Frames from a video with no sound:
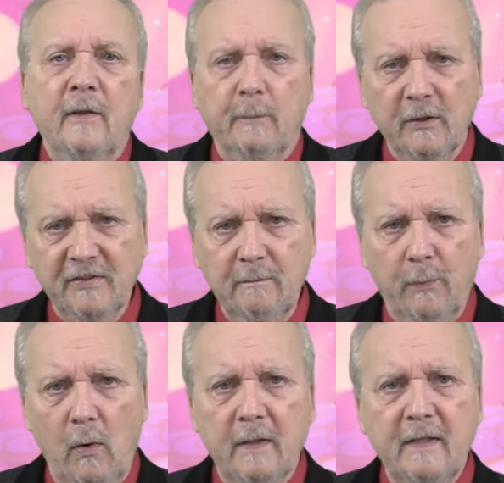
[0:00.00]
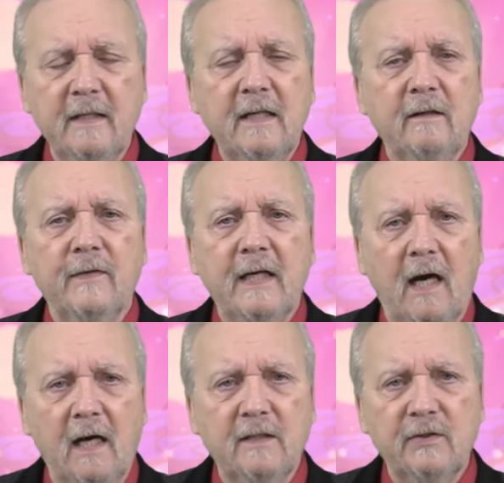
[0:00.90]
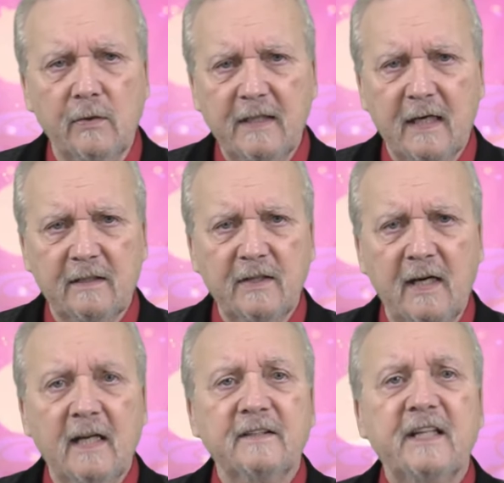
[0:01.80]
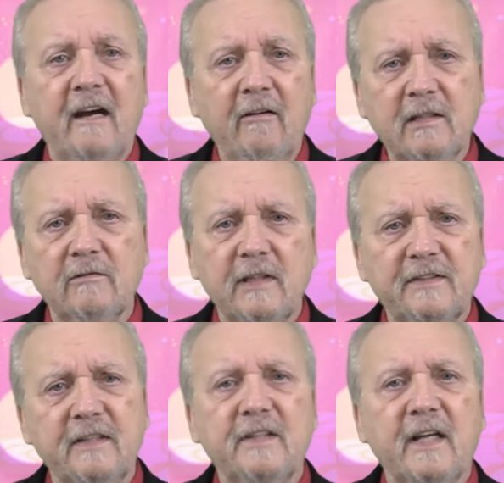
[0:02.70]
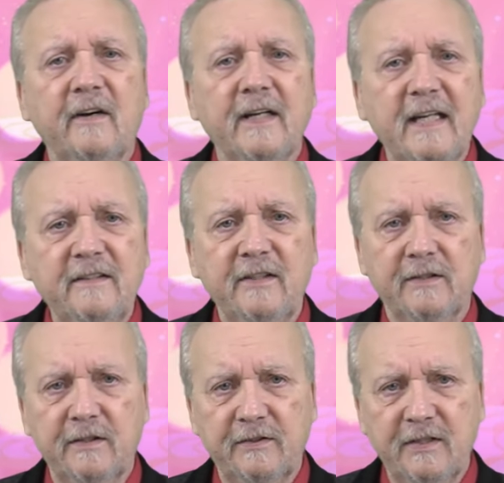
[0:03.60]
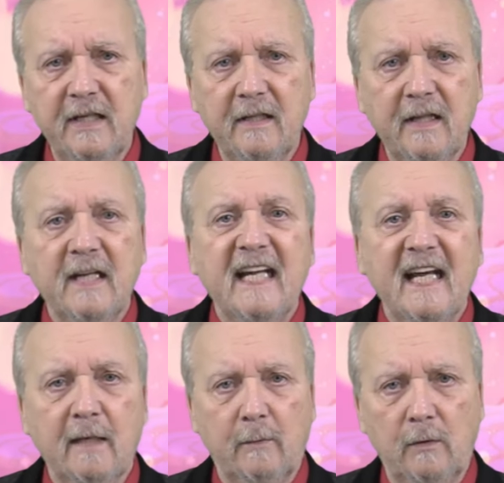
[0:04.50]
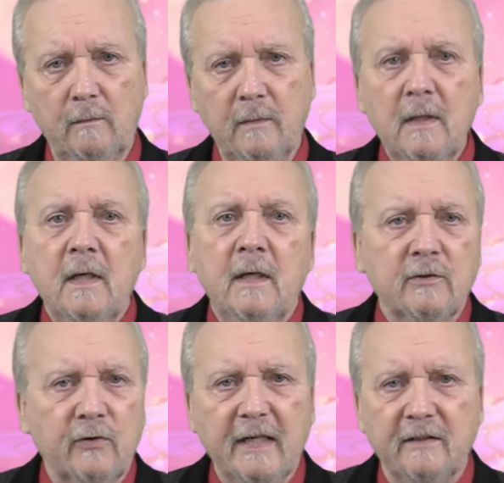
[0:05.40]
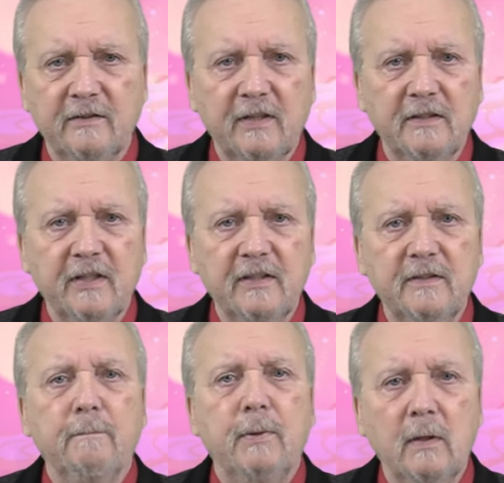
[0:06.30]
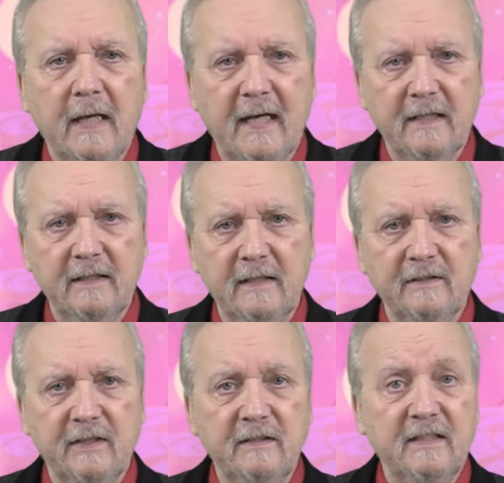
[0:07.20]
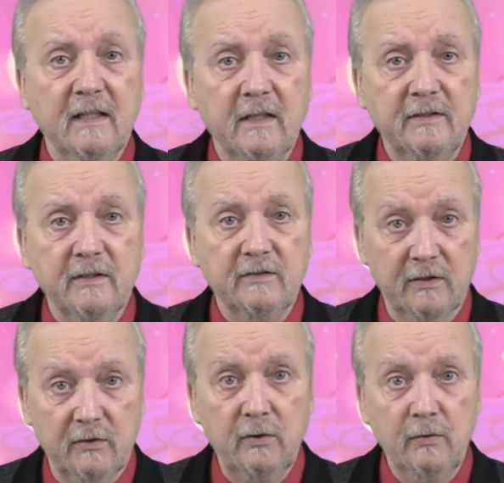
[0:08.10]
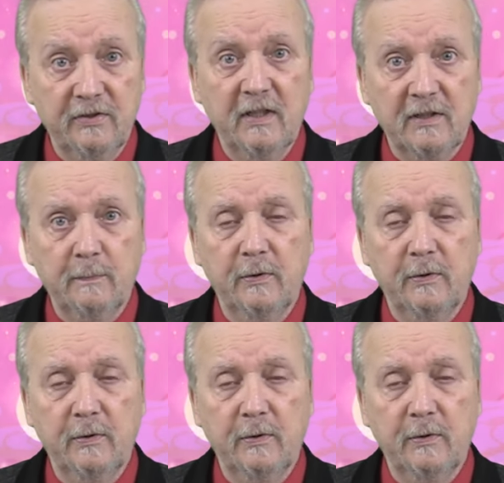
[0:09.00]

The person born in the year of the ox zodiac sign has characteristics that are easier to see than the animal. Traits such as bullheadedness and diligence are two such